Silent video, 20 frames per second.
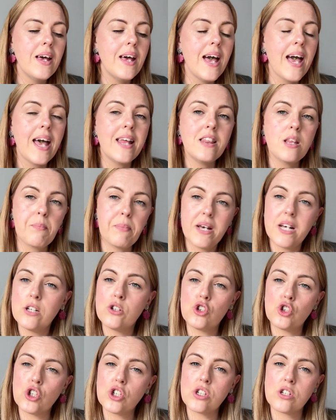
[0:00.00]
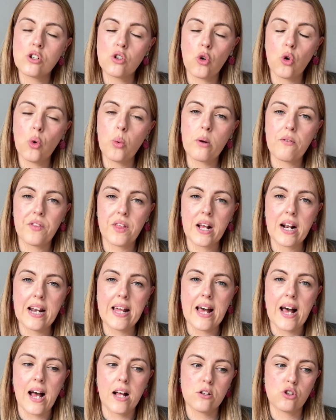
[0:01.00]
And the peach doesn't go with the
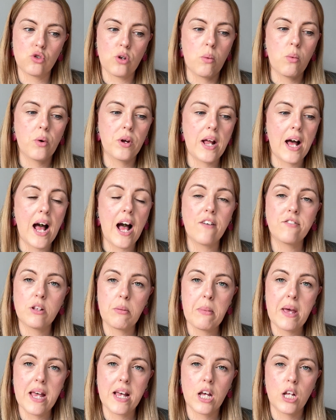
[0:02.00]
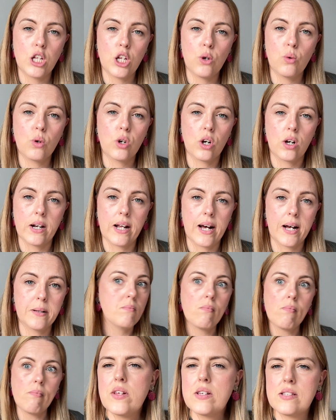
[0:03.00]
glitter, so I'm going to have to make a new colour.
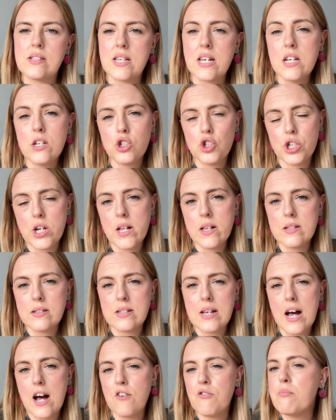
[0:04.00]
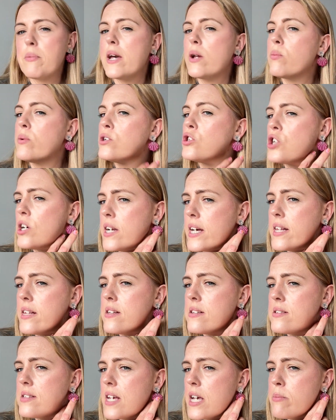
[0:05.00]
Seashells that I've made, which are like the
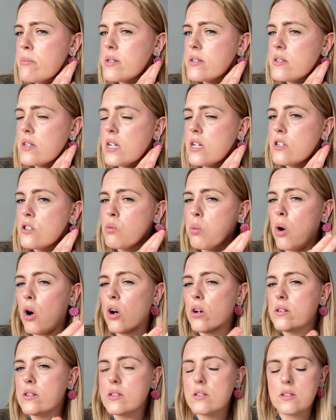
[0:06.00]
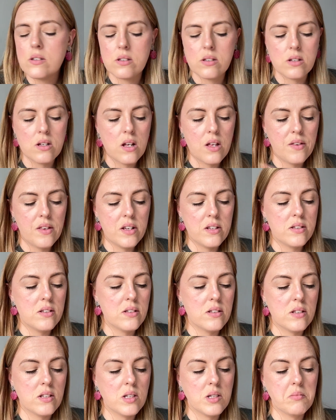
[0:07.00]
same as these ones,
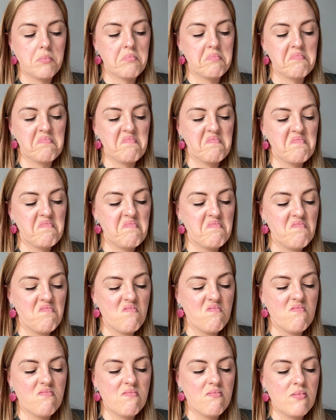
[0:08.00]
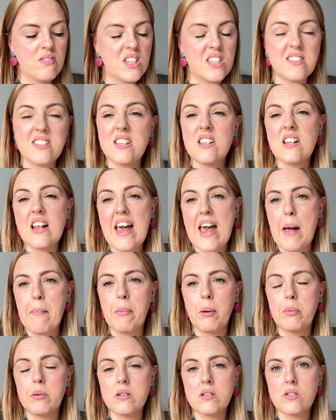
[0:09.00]
there's little air
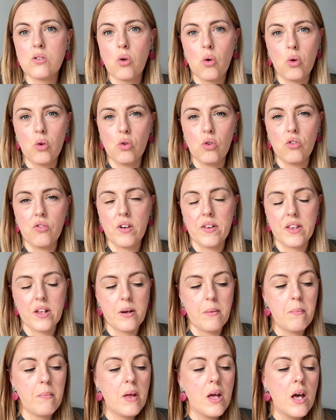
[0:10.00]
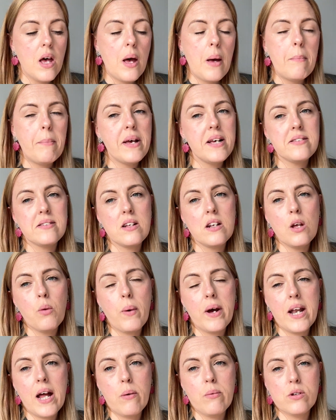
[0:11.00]
bubbles all over them. Basically,
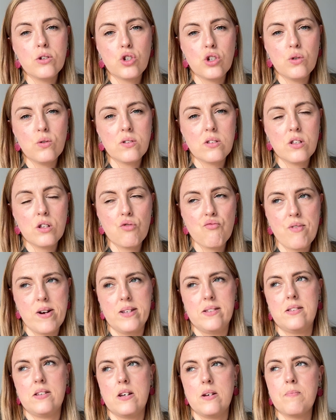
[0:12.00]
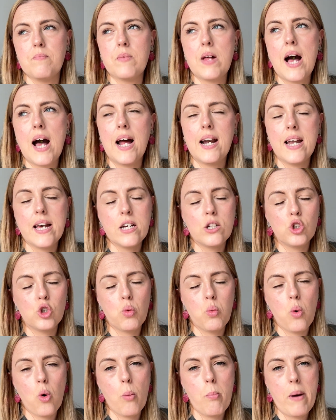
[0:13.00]
when I was using the resin, I like to
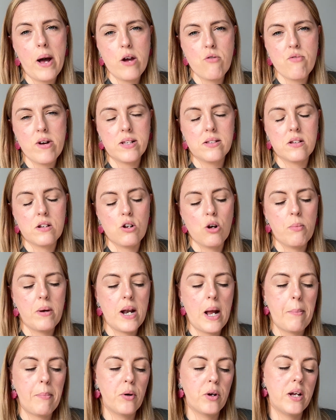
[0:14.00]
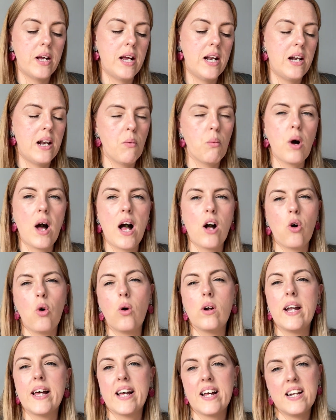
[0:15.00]
warm my resin up and I put it in like what I
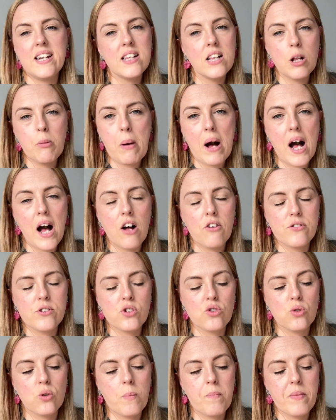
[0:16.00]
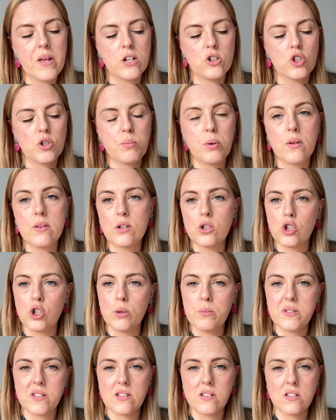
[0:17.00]
call like a little bath. So I just put the
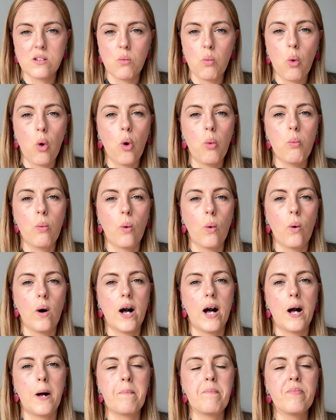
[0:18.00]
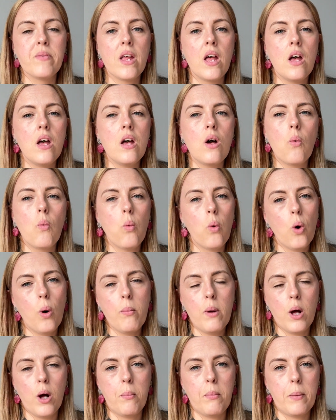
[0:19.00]
tubs in some warm water, warm
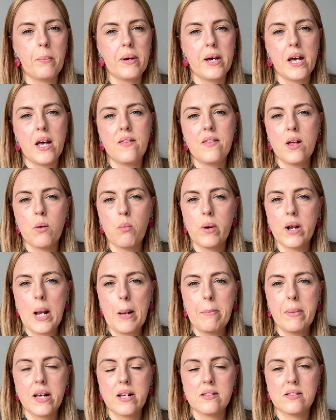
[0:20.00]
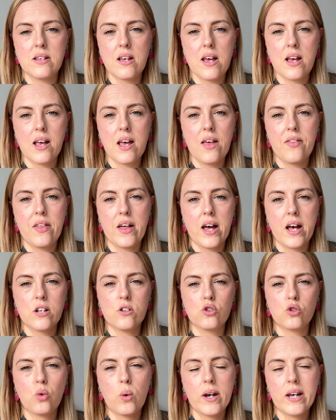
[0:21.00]
it up a bit, and then when I mix it together,
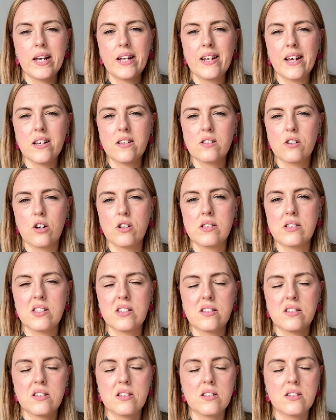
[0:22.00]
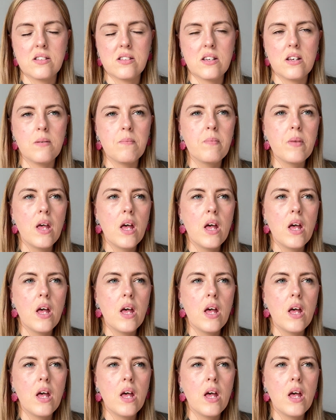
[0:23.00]
it's quite a nice consistency.